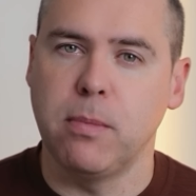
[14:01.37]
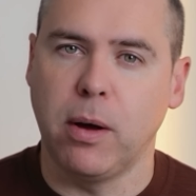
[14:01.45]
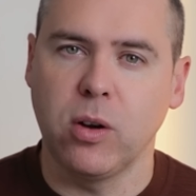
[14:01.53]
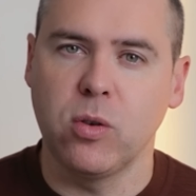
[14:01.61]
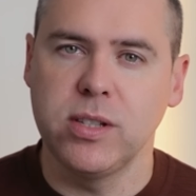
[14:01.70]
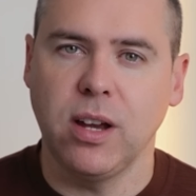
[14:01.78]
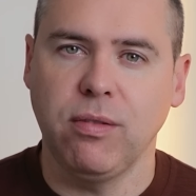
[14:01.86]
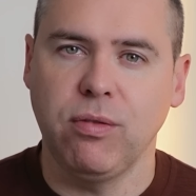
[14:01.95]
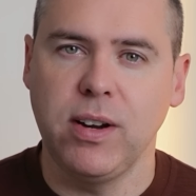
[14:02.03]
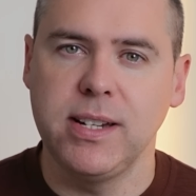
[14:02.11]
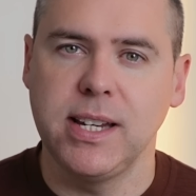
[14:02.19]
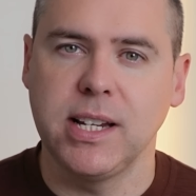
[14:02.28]
Microsoft
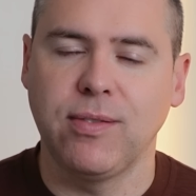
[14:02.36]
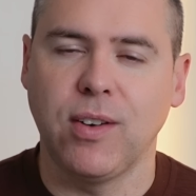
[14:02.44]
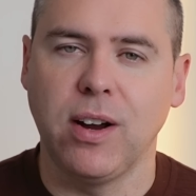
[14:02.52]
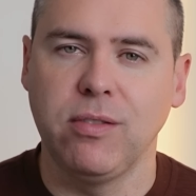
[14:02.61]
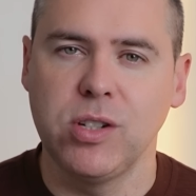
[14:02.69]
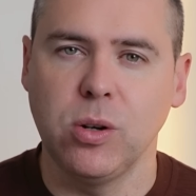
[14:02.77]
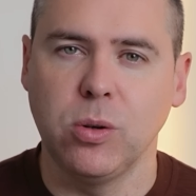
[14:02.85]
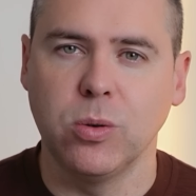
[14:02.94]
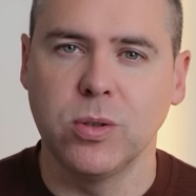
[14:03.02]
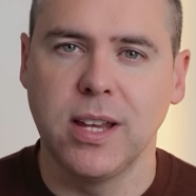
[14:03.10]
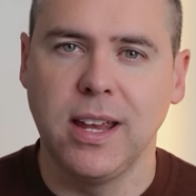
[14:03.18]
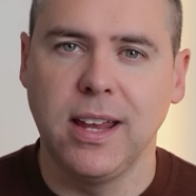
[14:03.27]
365
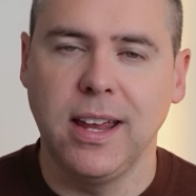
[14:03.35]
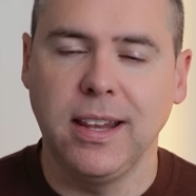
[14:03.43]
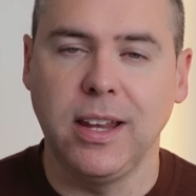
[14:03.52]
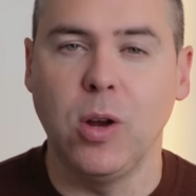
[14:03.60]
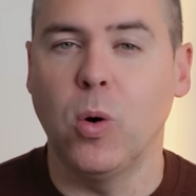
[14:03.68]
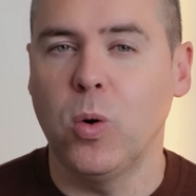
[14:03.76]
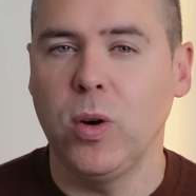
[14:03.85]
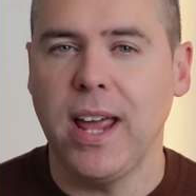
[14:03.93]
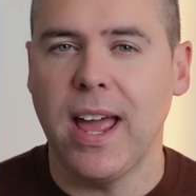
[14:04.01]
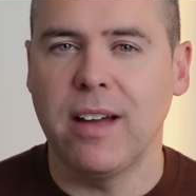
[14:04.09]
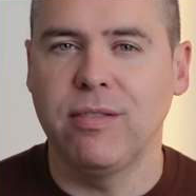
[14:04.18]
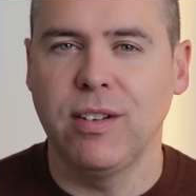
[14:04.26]
tools that you already
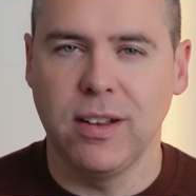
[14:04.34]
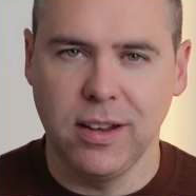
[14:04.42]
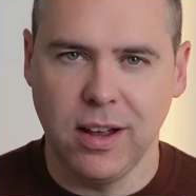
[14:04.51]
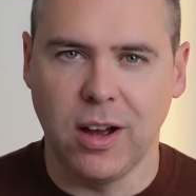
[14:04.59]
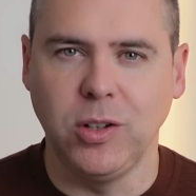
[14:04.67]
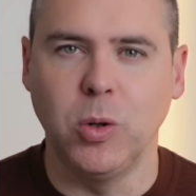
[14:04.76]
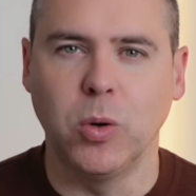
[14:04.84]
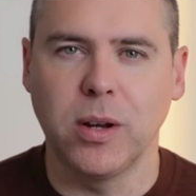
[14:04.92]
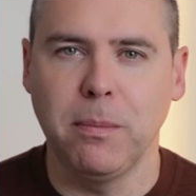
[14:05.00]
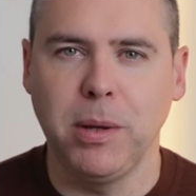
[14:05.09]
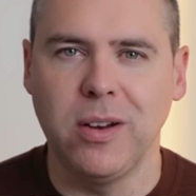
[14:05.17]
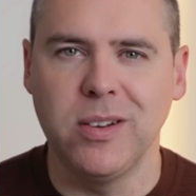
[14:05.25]
have on your
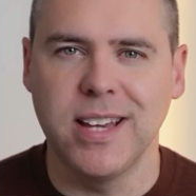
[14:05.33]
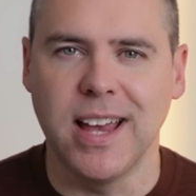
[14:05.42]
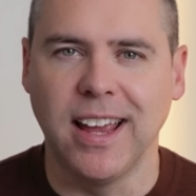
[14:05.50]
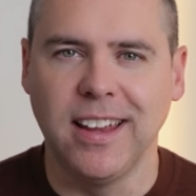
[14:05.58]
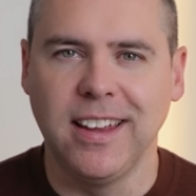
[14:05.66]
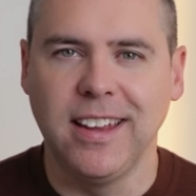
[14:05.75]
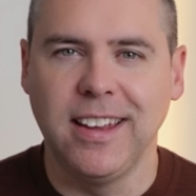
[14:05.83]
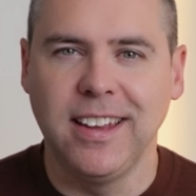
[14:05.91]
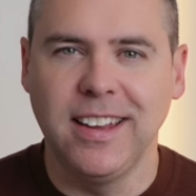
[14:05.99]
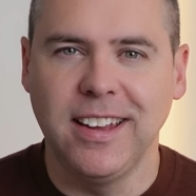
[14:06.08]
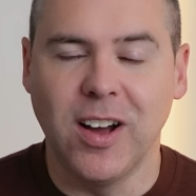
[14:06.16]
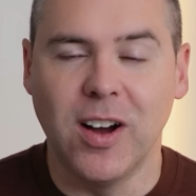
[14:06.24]
computer.
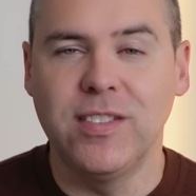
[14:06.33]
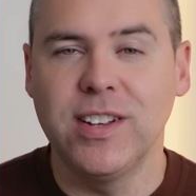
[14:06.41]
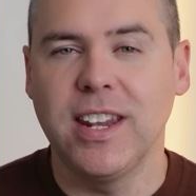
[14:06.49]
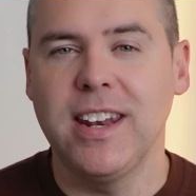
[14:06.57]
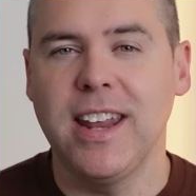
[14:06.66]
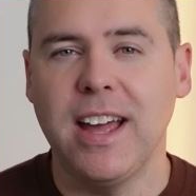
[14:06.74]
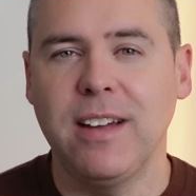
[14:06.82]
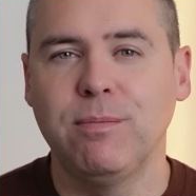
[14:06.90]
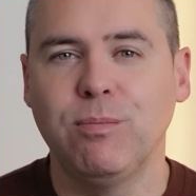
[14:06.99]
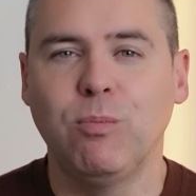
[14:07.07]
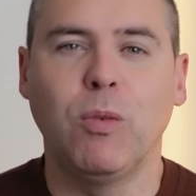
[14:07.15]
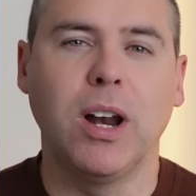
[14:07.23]
Other than that,
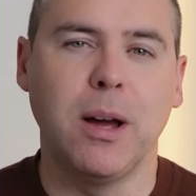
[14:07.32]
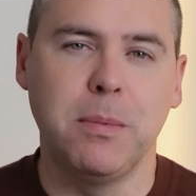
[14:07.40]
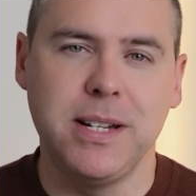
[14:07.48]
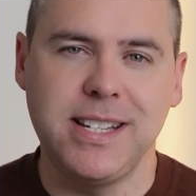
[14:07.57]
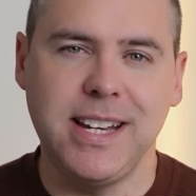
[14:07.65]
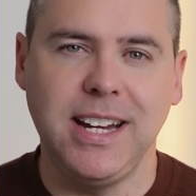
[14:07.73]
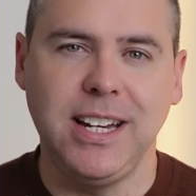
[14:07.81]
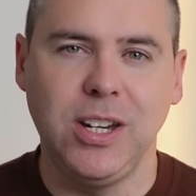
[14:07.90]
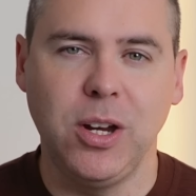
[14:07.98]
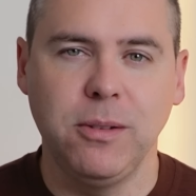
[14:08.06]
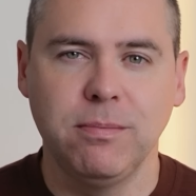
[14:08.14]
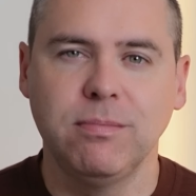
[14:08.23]
well, I'll be seeing
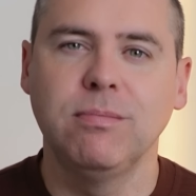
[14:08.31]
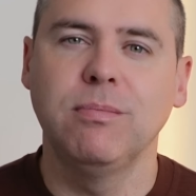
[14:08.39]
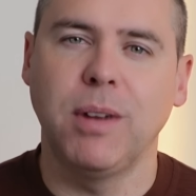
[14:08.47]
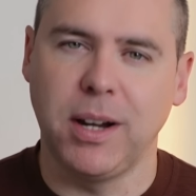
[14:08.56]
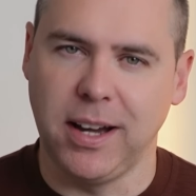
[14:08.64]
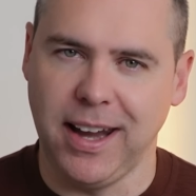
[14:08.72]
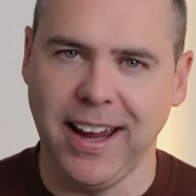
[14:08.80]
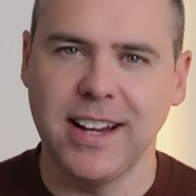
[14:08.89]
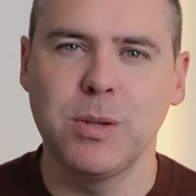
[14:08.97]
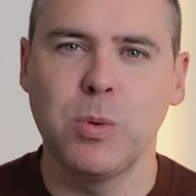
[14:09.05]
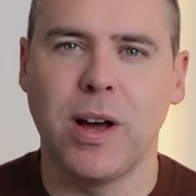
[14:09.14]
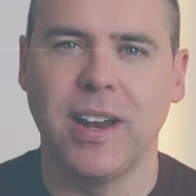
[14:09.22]
you on the
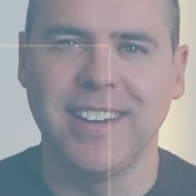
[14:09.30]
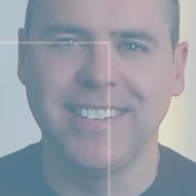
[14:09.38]
next one.